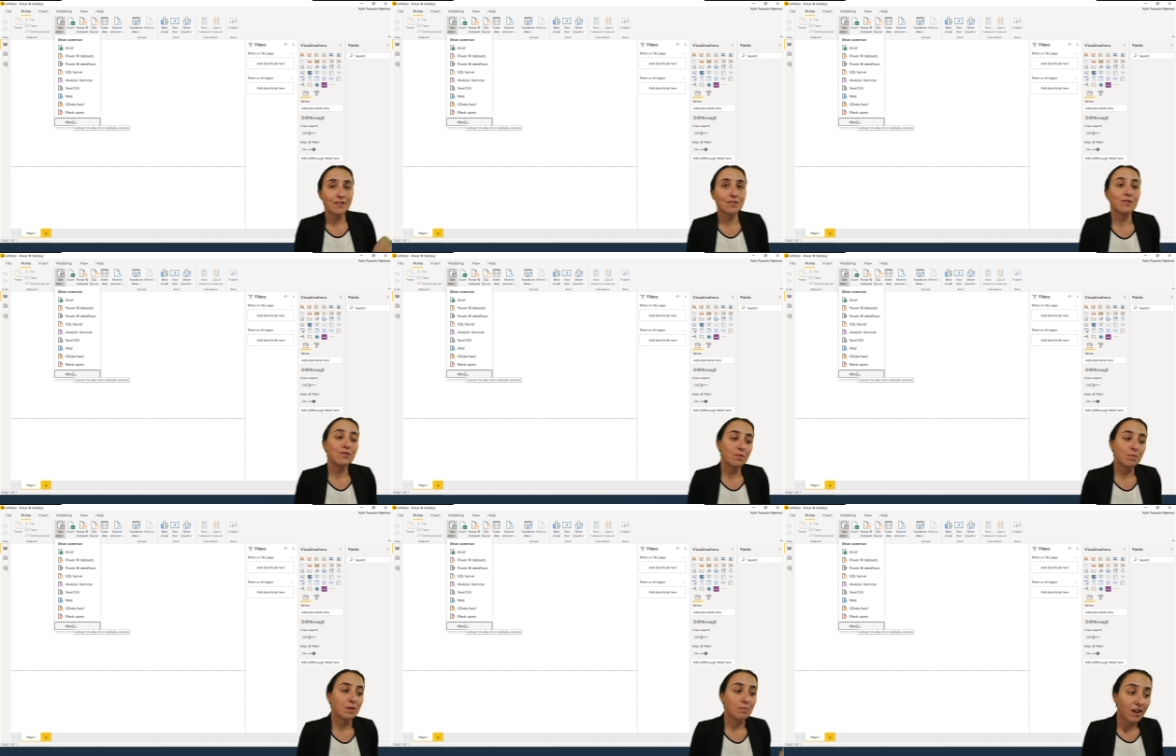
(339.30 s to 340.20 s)
there's going
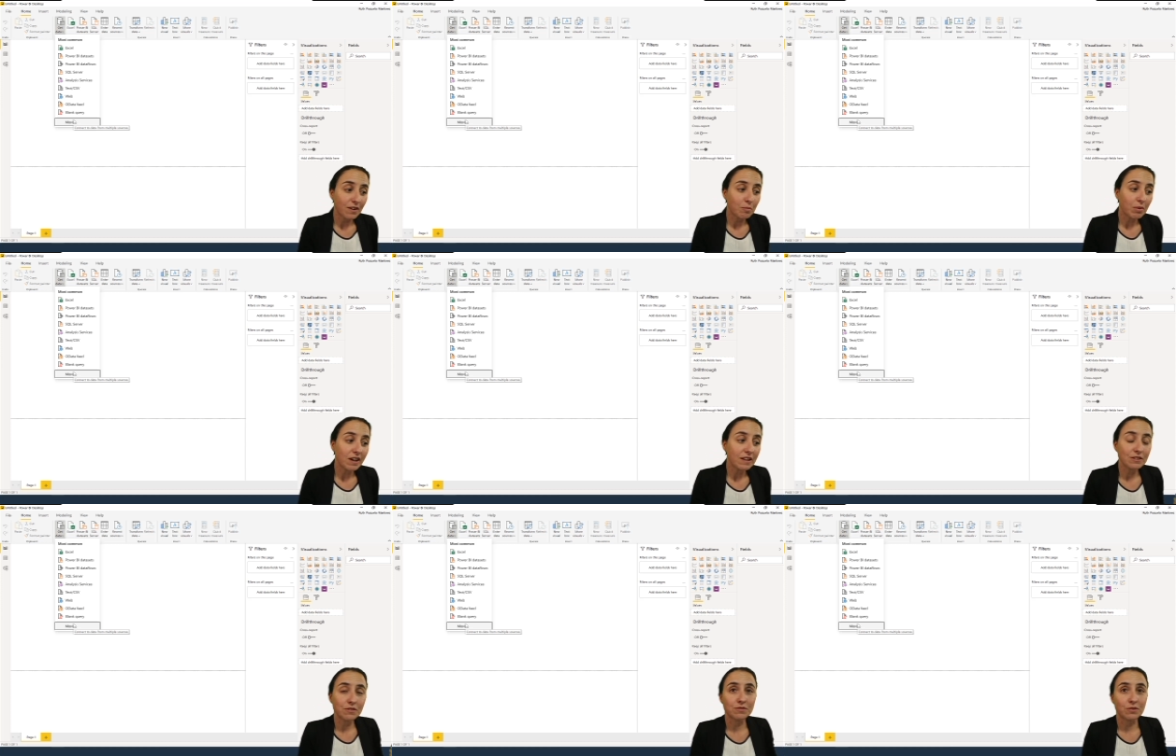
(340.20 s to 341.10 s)
to be a
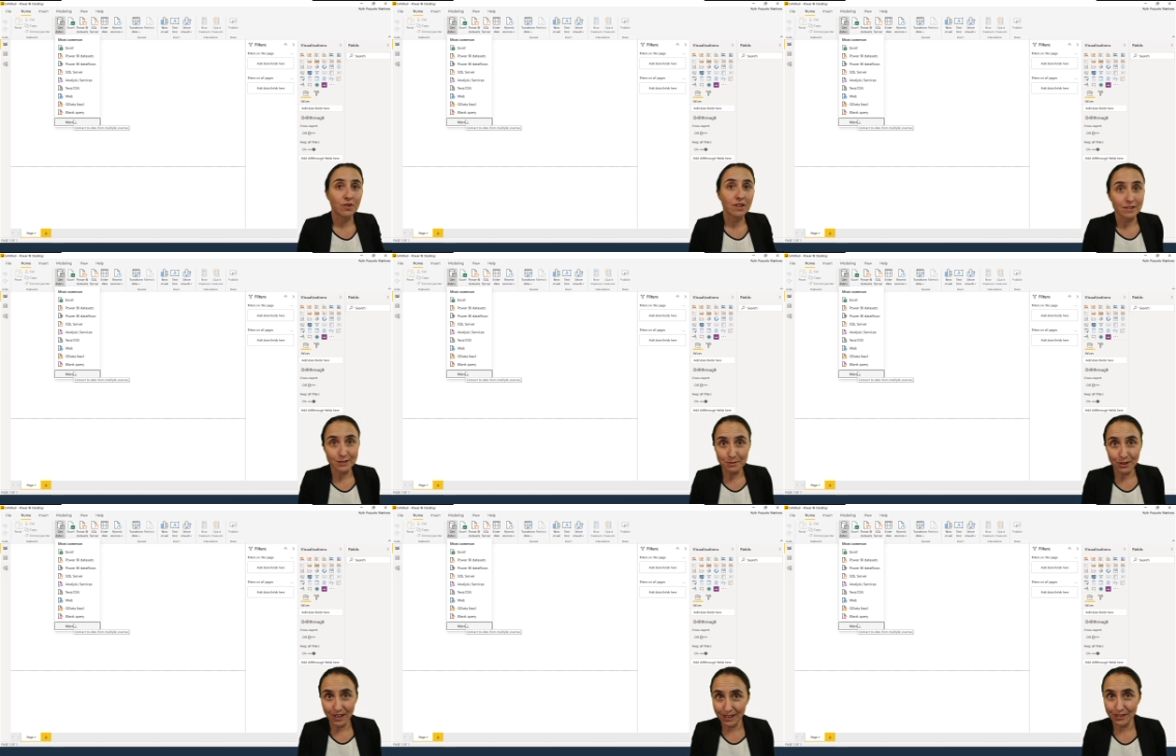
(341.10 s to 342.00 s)
marketplace for
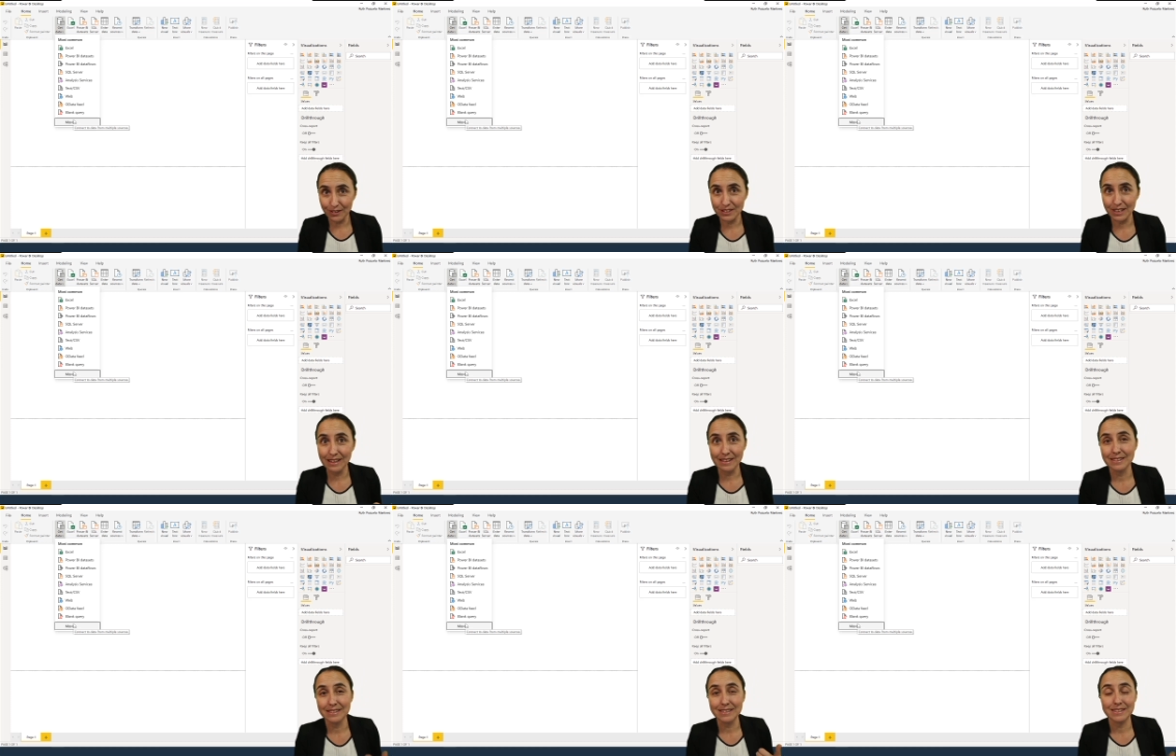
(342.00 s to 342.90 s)
custom connectors, and
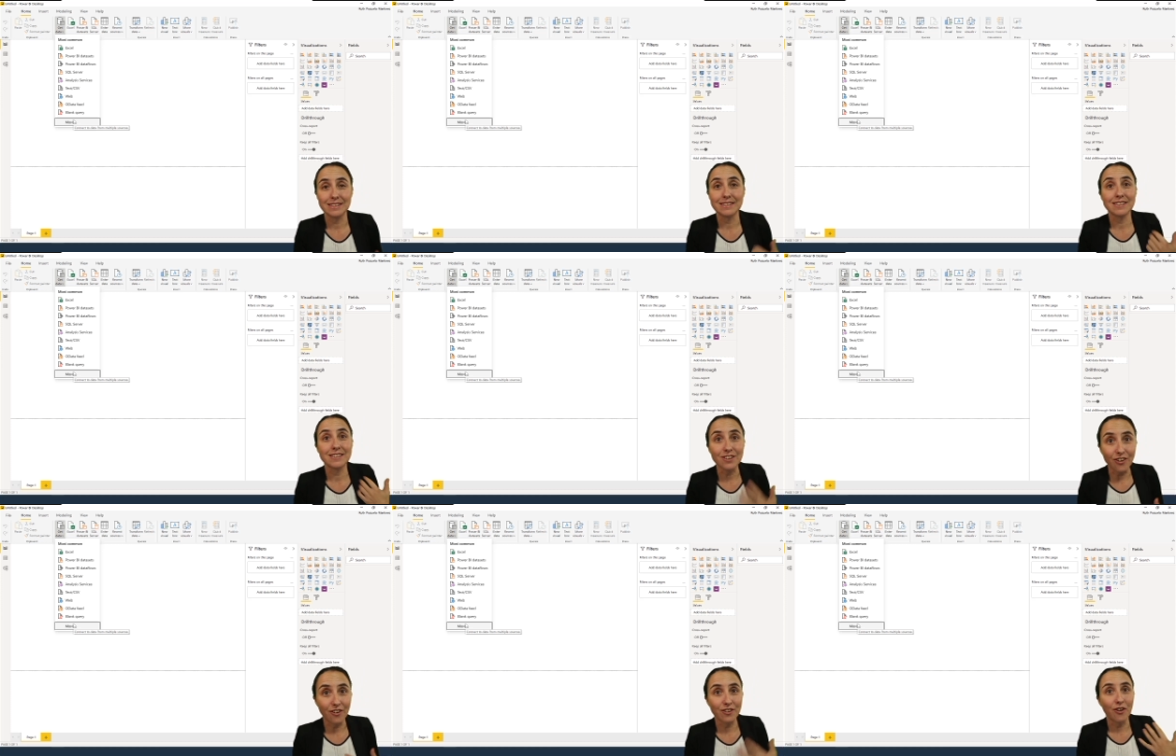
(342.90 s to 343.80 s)
this is the
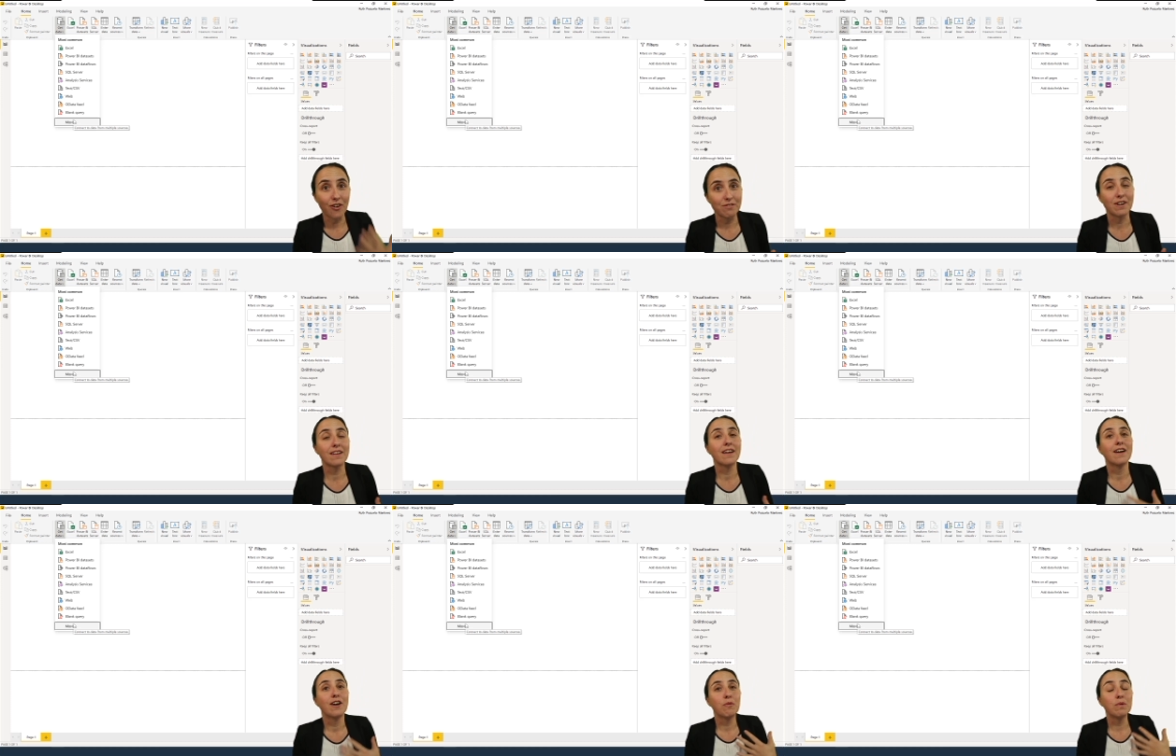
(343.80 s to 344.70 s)
start of it,
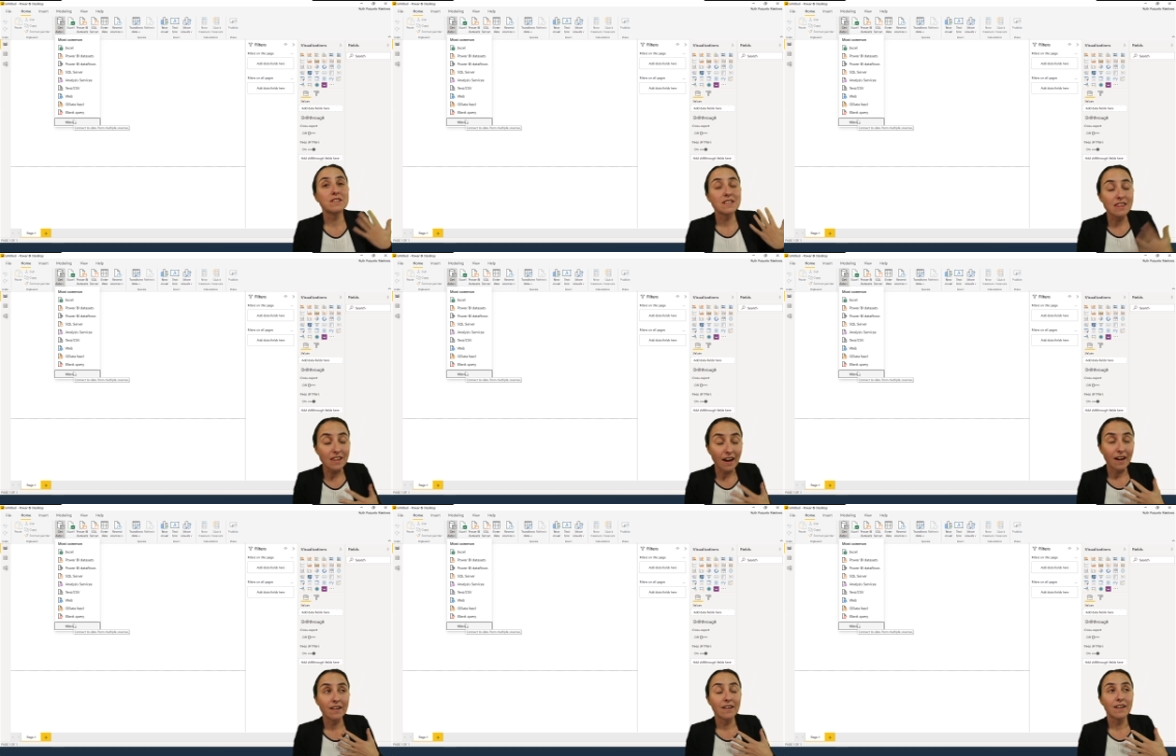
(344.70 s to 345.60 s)
which
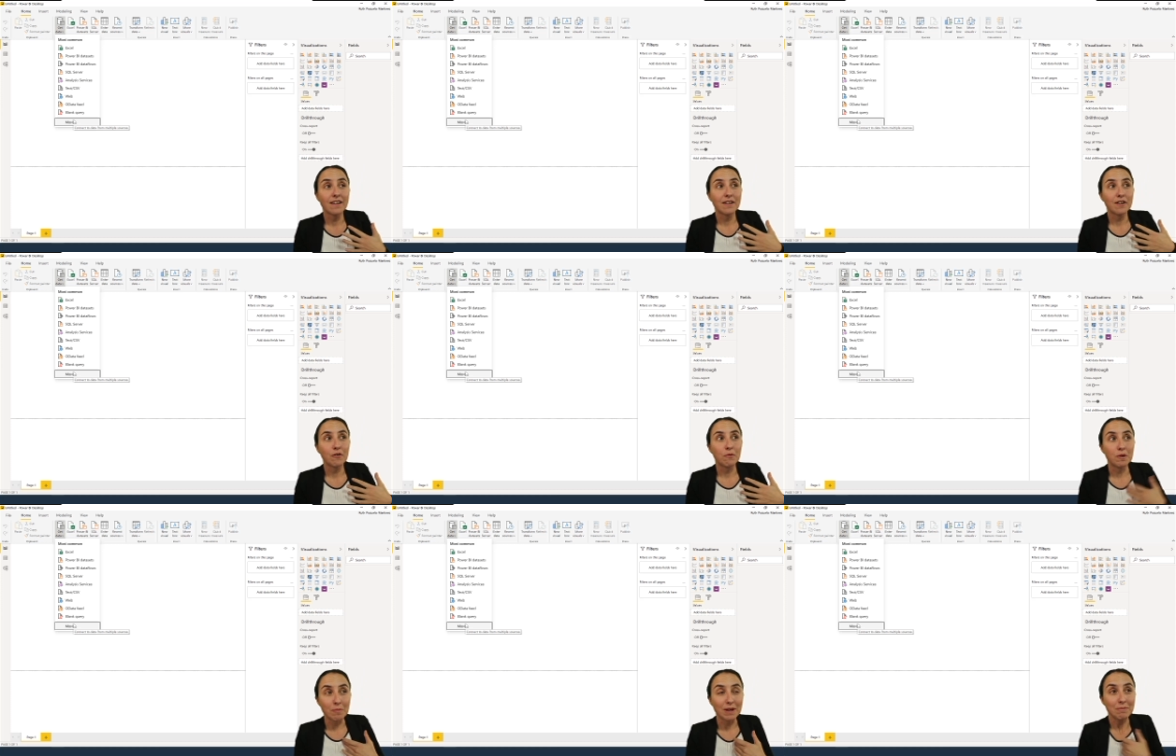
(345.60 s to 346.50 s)
that
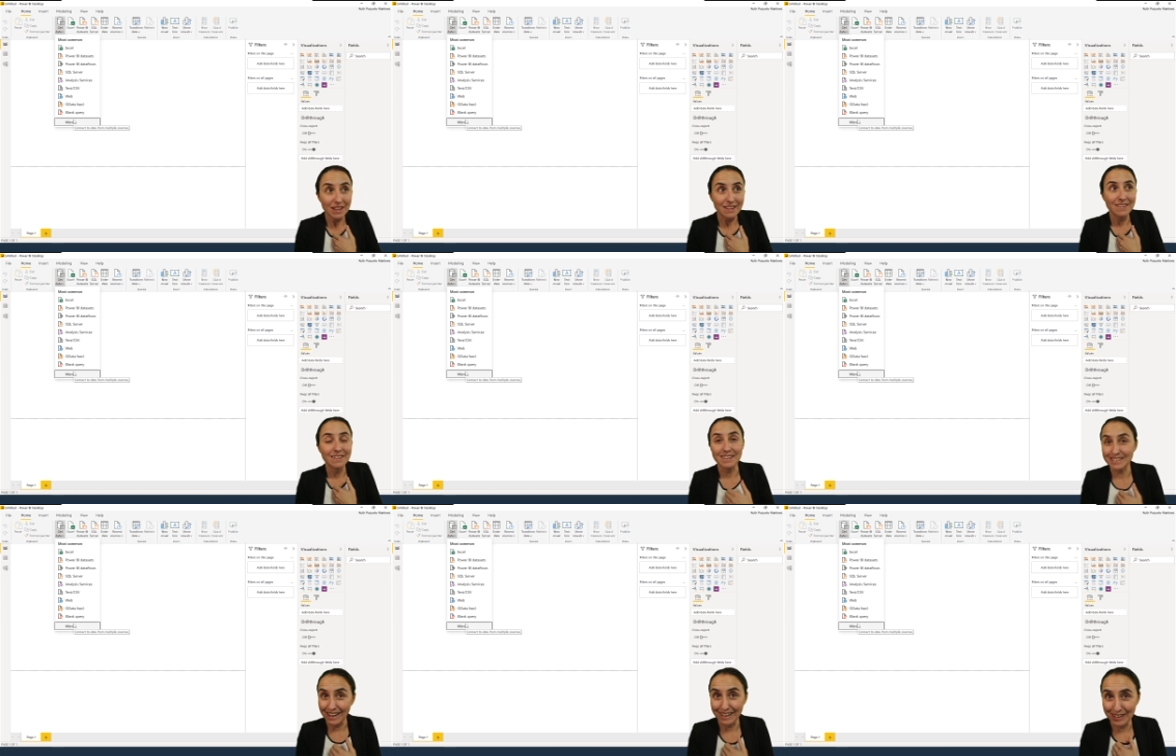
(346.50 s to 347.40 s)
would make me
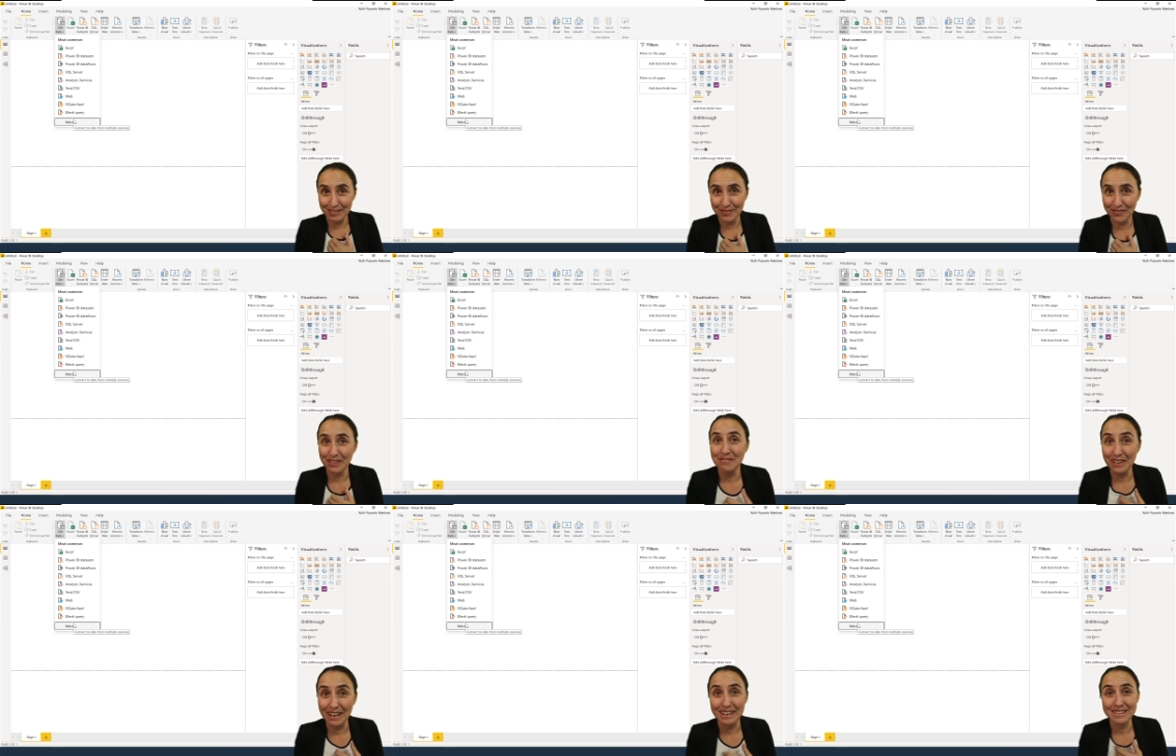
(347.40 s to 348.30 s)
excited,
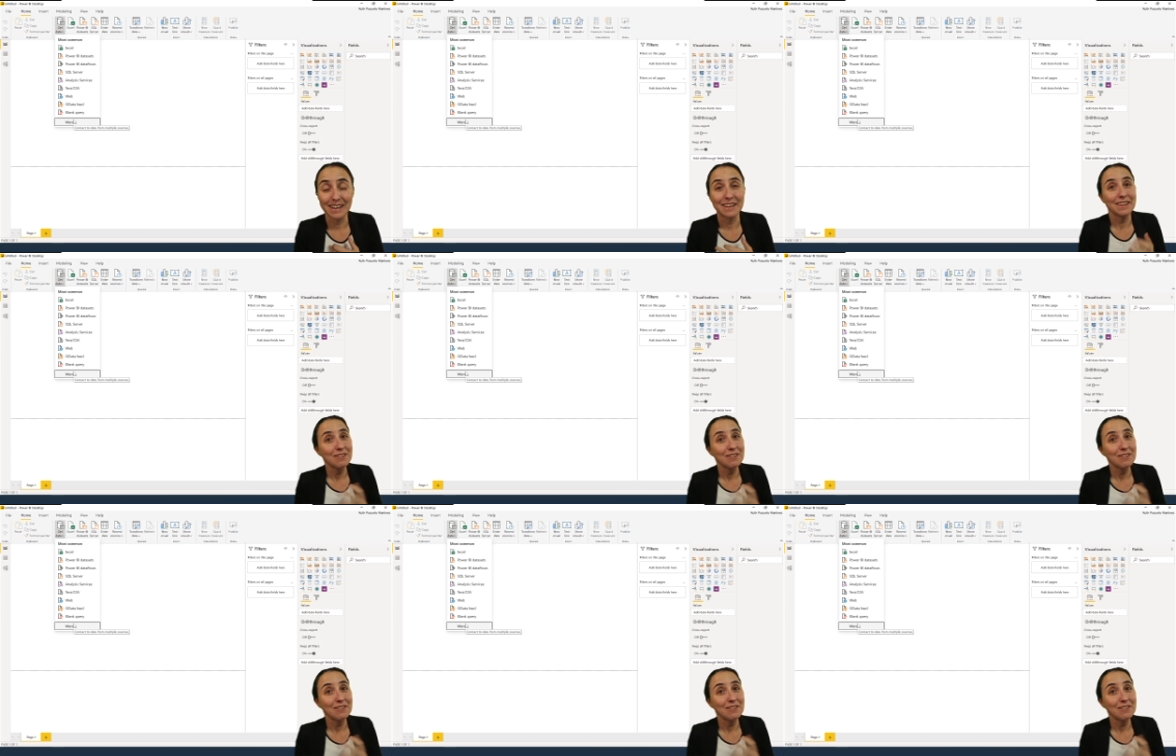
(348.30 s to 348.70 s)
really excited.